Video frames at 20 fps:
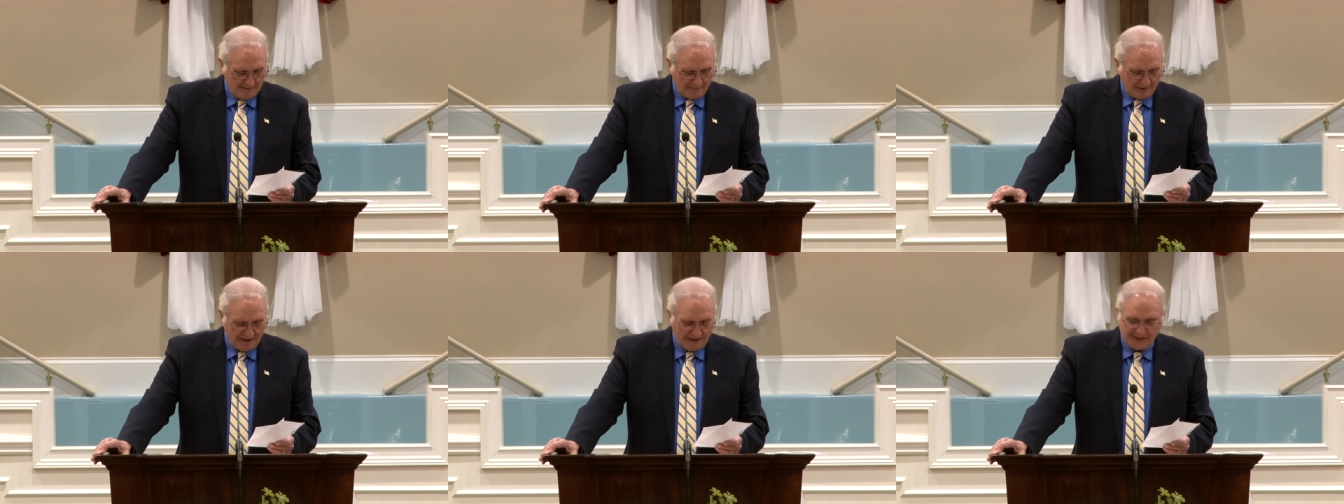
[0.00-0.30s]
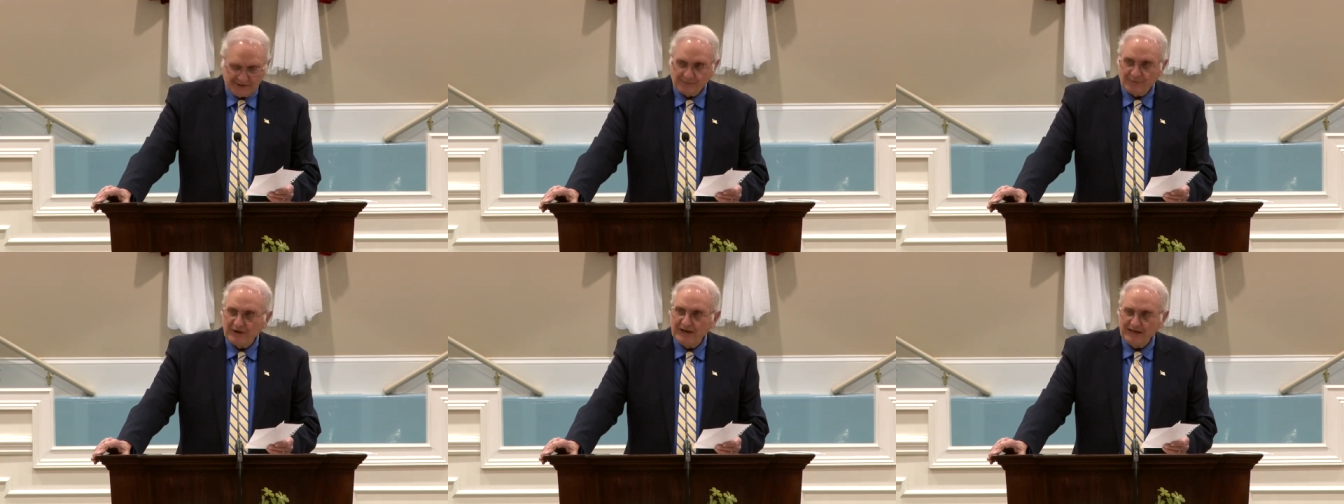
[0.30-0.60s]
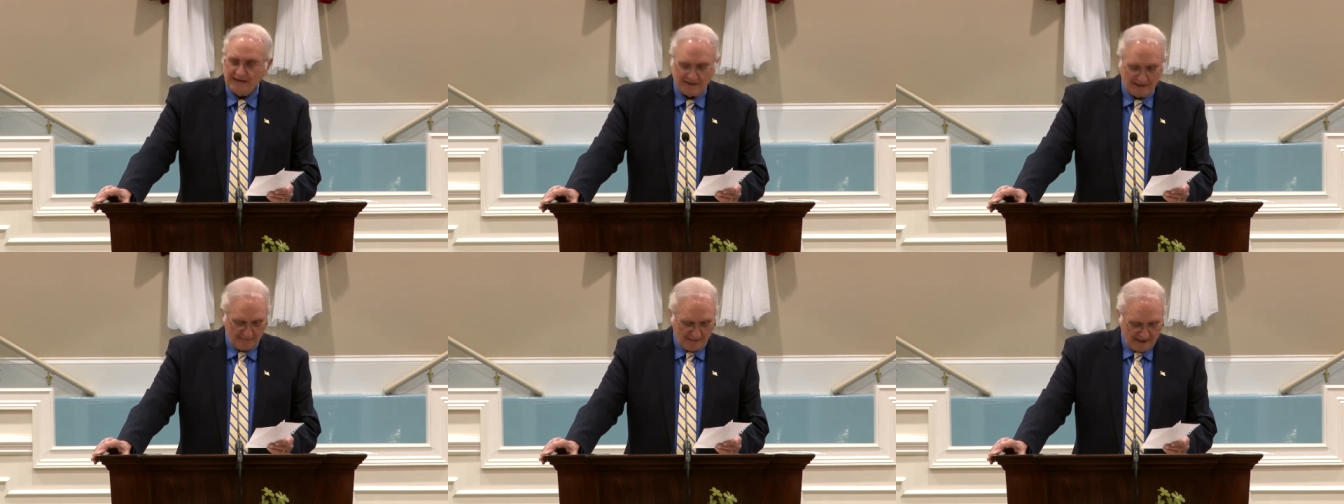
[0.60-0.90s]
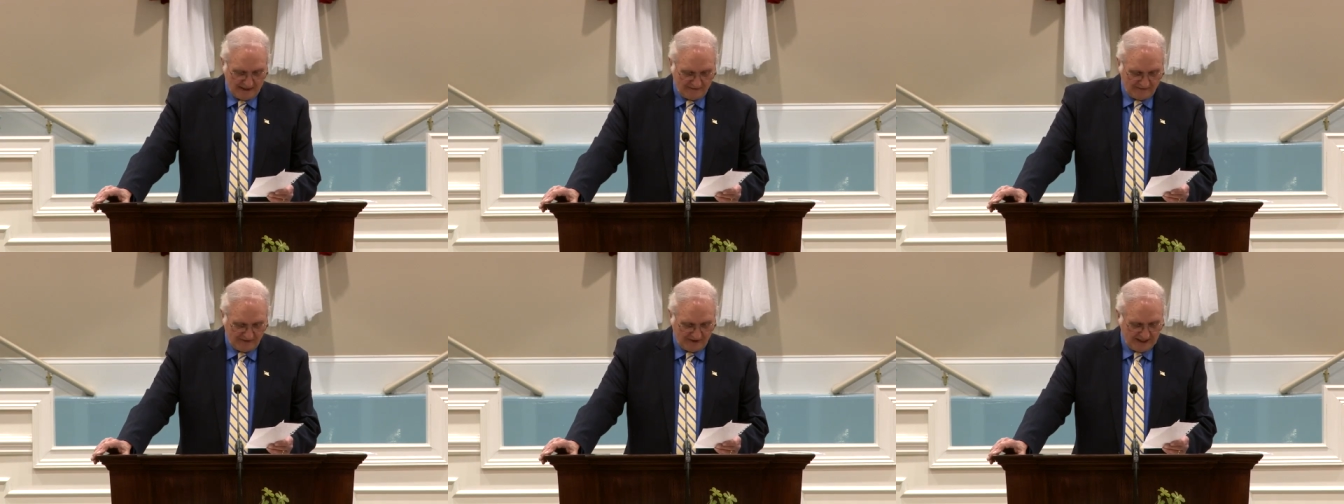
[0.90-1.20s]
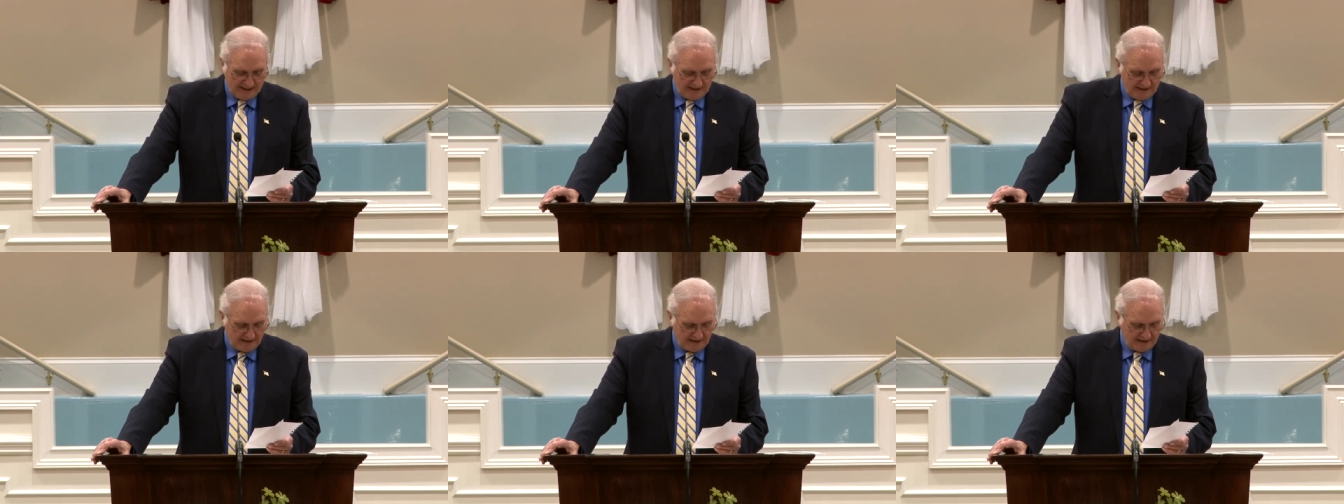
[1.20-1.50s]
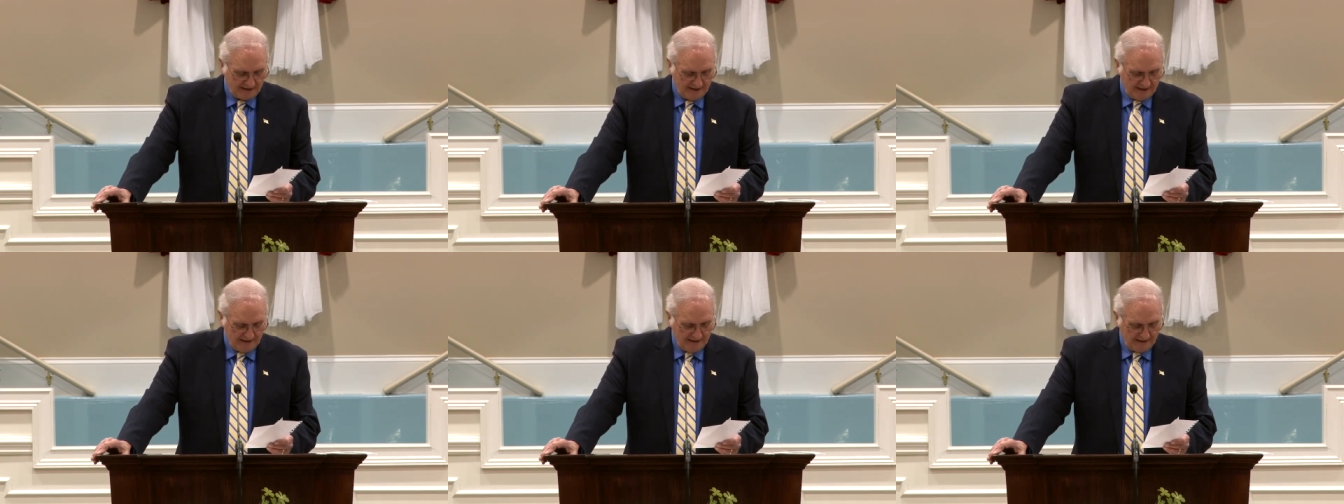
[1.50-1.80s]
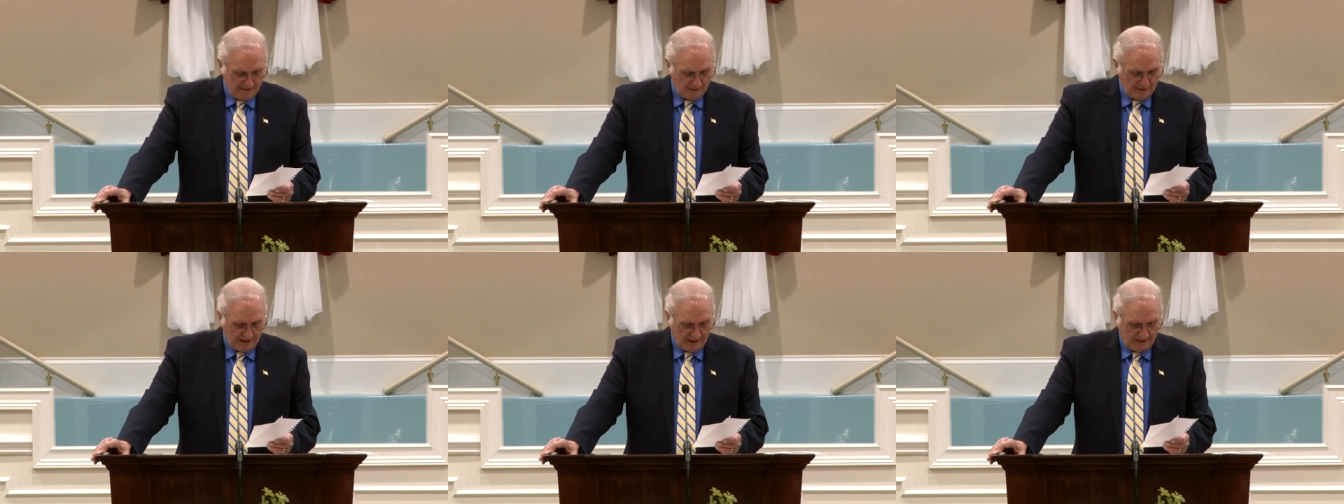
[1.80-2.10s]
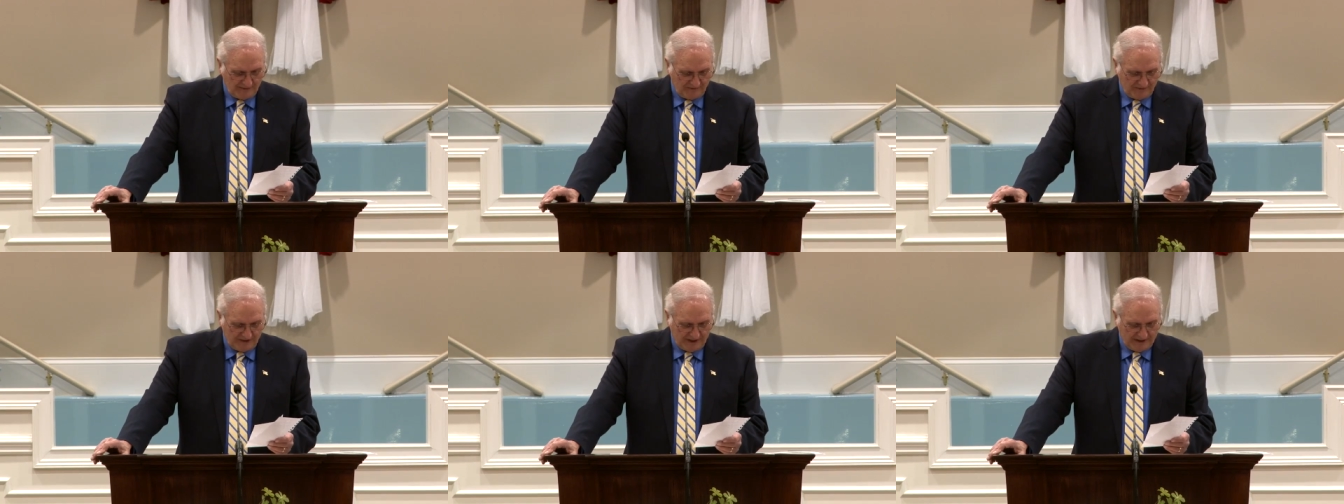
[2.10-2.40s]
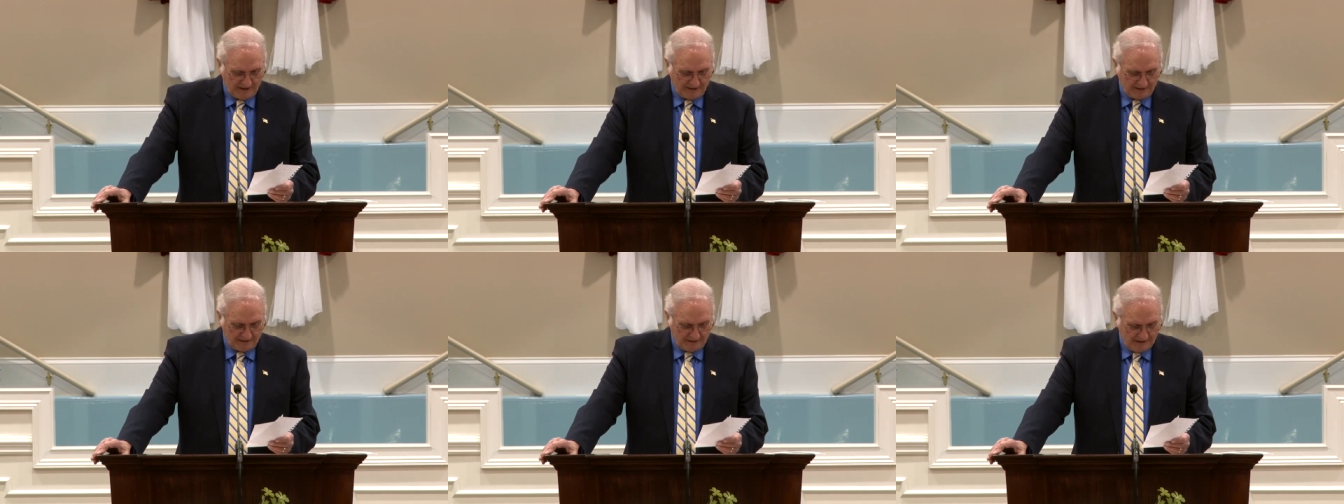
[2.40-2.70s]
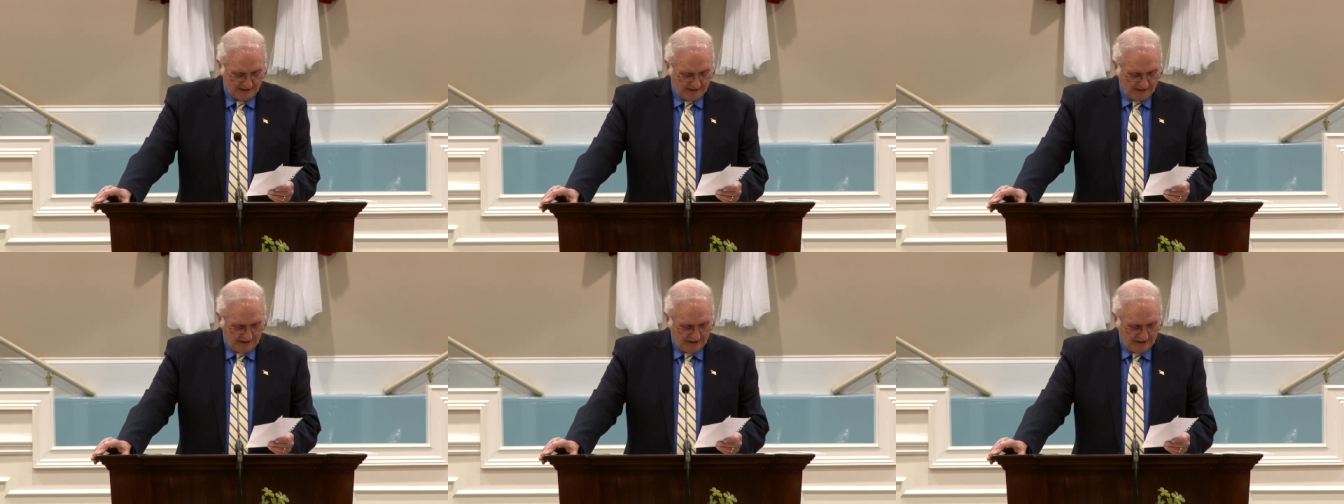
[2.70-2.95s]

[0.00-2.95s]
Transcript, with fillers: Please pray that my faith will not fail.